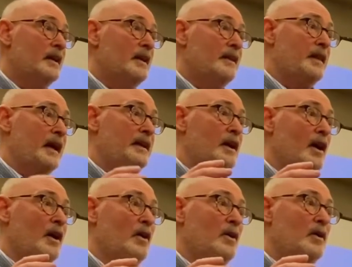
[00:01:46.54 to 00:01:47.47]
They
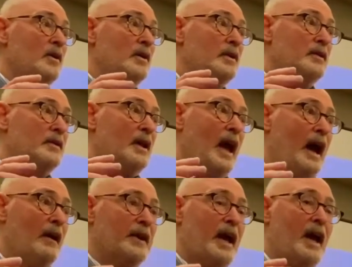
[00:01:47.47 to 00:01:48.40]
know
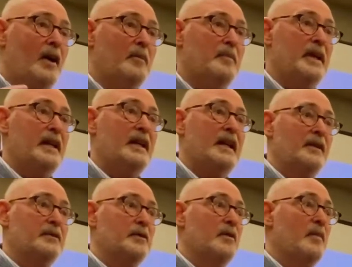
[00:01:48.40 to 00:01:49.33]
how to help me
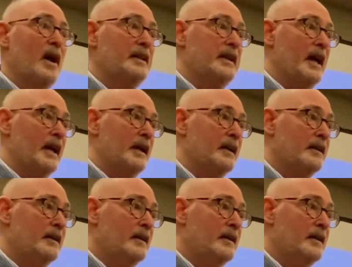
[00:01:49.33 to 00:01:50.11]
get through my day.